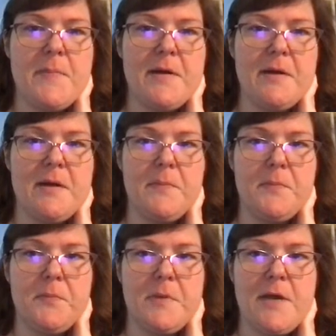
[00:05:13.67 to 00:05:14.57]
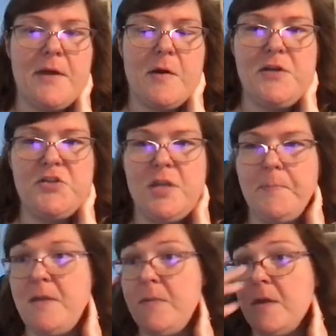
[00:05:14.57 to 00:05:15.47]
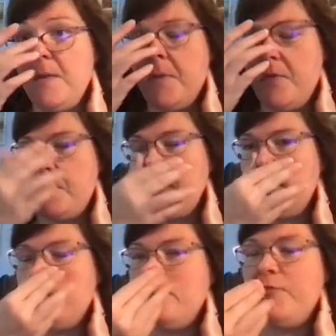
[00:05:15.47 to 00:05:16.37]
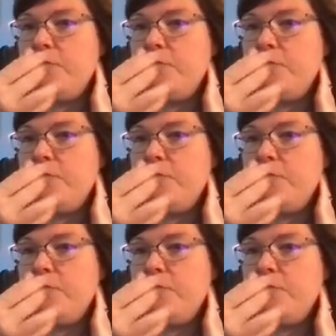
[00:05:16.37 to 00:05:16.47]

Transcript: I usually email them, like,